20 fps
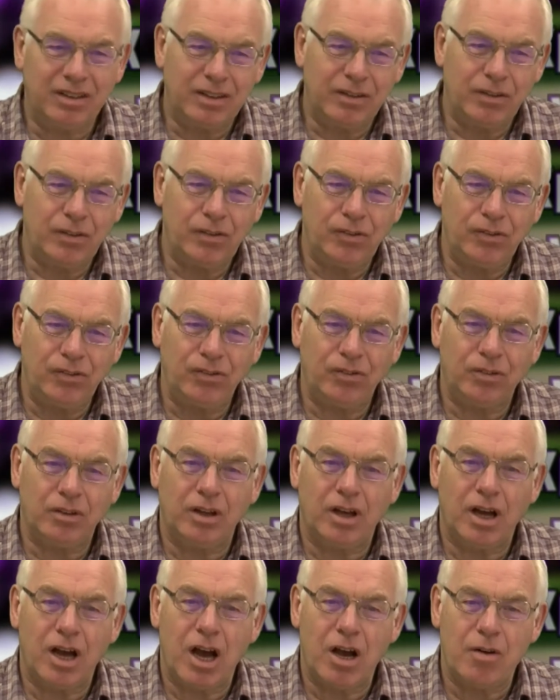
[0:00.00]
Uh, there's
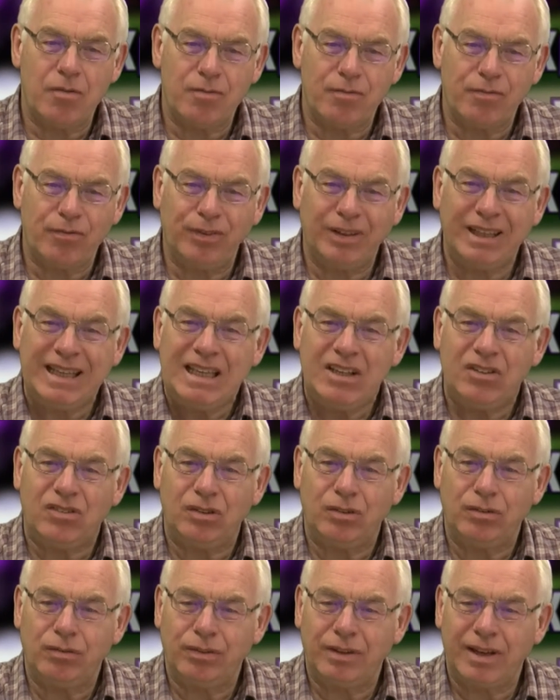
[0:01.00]
a
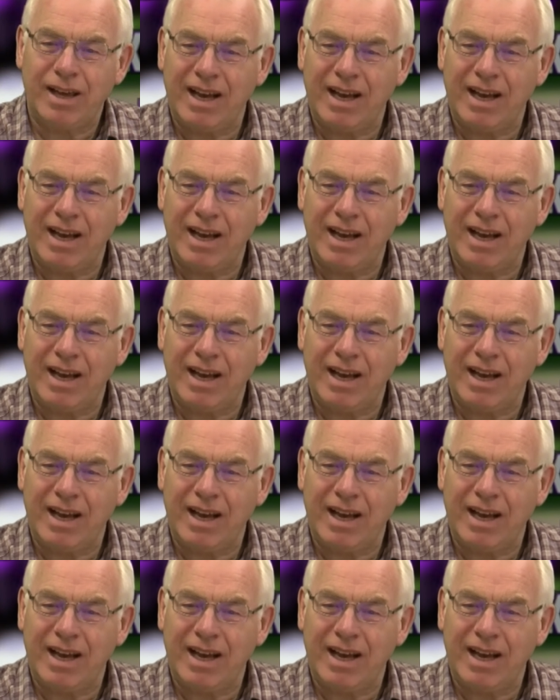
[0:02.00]
fleet of